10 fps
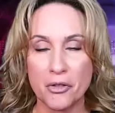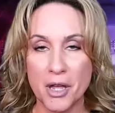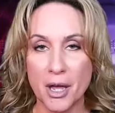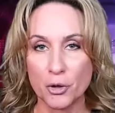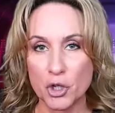
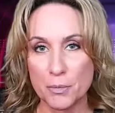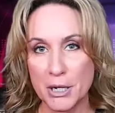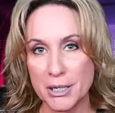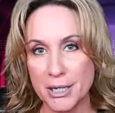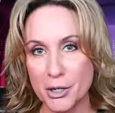the
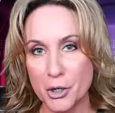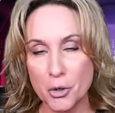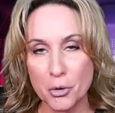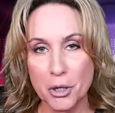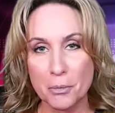
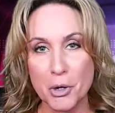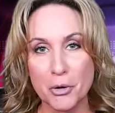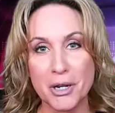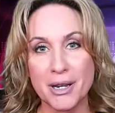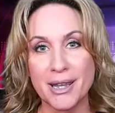LGBTQ
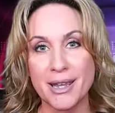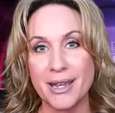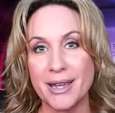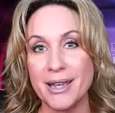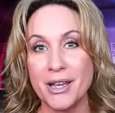
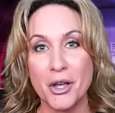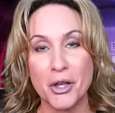community,